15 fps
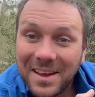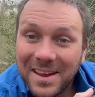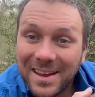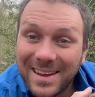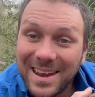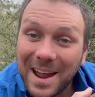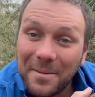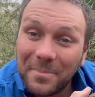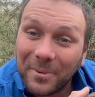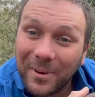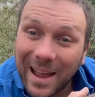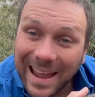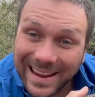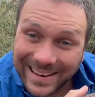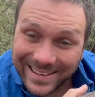Number
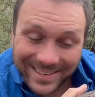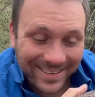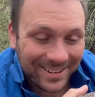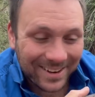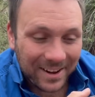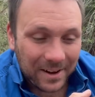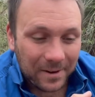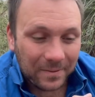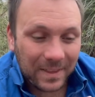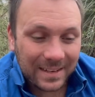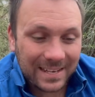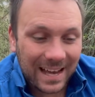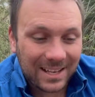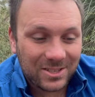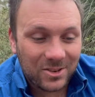8, their
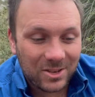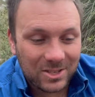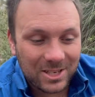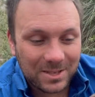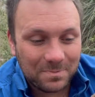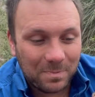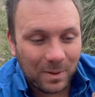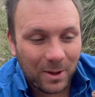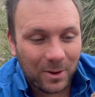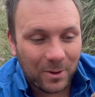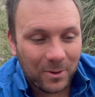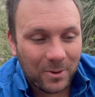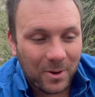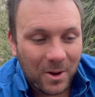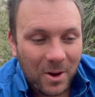tongue's not just
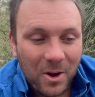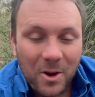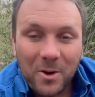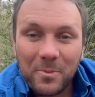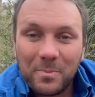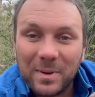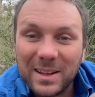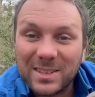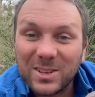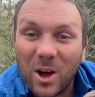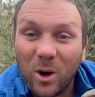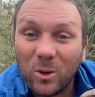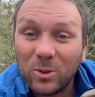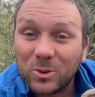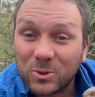blue, but it's
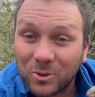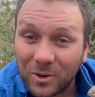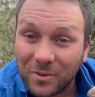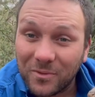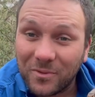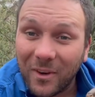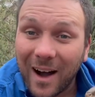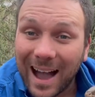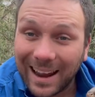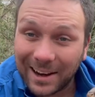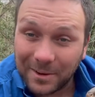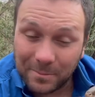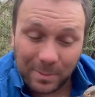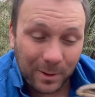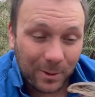
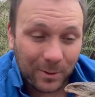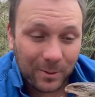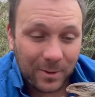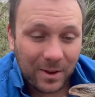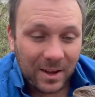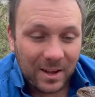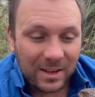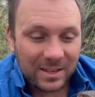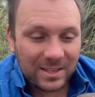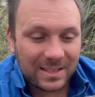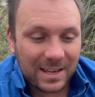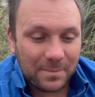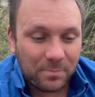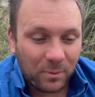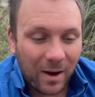ultraviolet blue. You
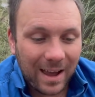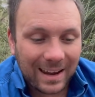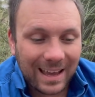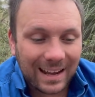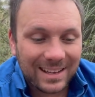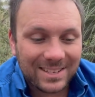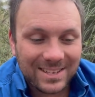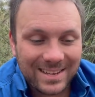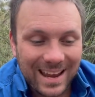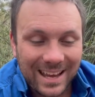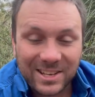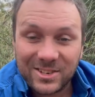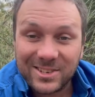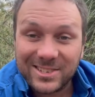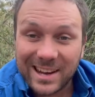see, bright colours in
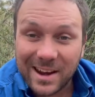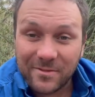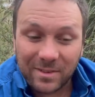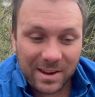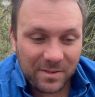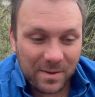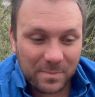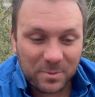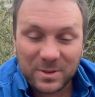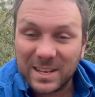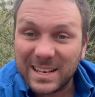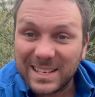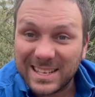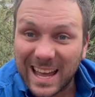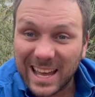nature generally
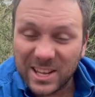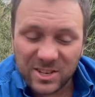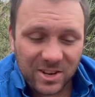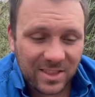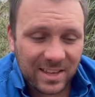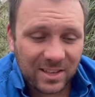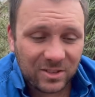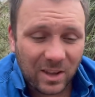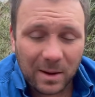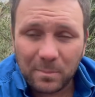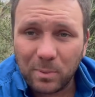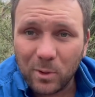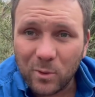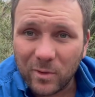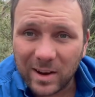represent danger. Things like
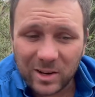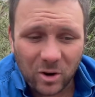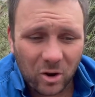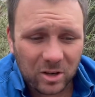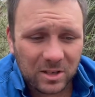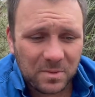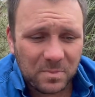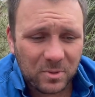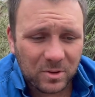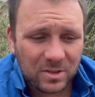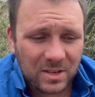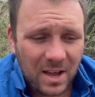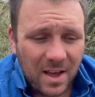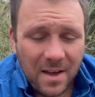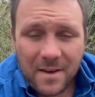blue-ringed octopus,
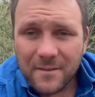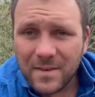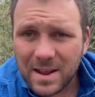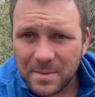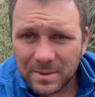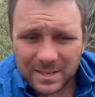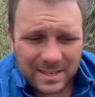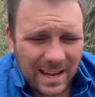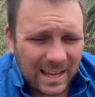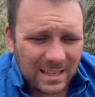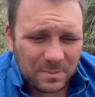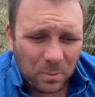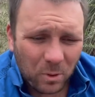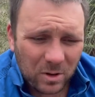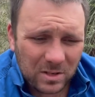venomous snakes,
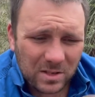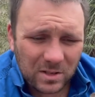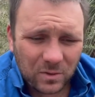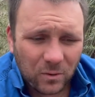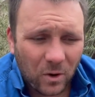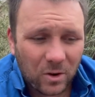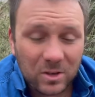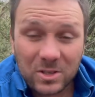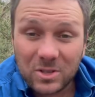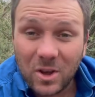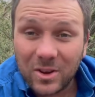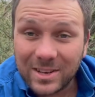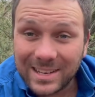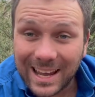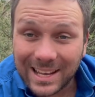poisonous frogs,
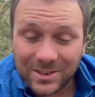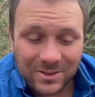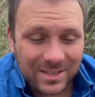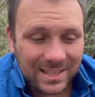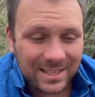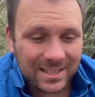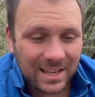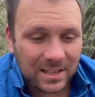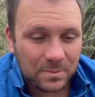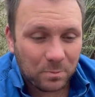certain dangerous insects.